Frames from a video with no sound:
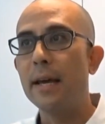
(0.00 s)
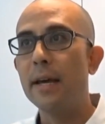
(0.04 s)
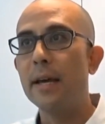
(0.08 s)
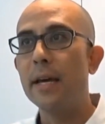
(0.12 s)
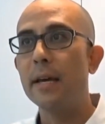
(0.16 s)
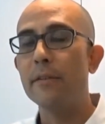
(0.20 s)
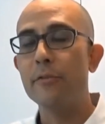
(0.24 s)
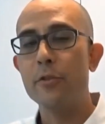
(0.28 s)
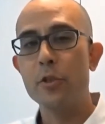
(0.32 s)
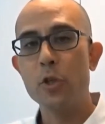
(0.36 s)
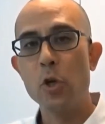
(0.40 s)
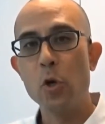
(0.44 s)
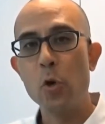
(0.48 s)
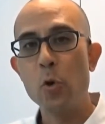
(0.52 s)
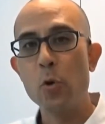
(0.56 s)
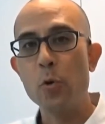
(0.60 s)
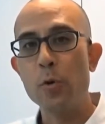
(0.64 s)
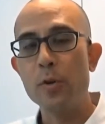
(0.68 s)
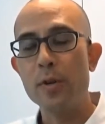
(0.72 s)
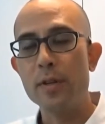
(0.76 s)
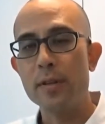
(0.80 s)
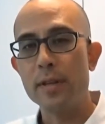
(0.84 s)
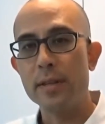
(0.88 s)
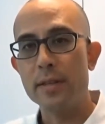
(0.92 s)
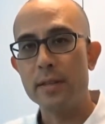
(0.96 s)
have
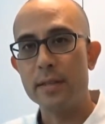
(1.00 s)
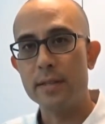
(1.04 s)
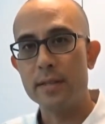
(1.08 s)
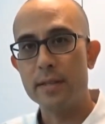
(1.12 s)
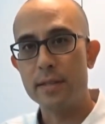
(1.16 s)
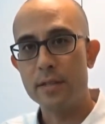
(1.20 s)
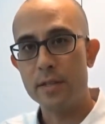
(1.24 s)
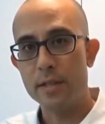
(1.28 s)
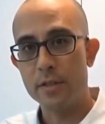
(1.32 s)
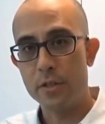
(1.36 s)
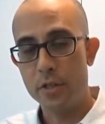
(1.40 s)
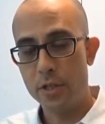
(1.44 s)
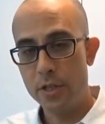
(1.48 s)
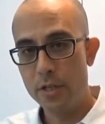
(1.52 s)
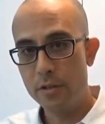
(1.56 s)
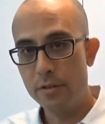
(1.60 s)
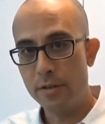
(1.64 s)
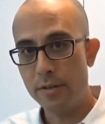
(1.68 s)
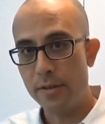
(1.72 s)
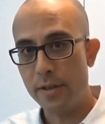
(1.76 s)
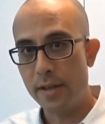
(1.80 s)
shown that the children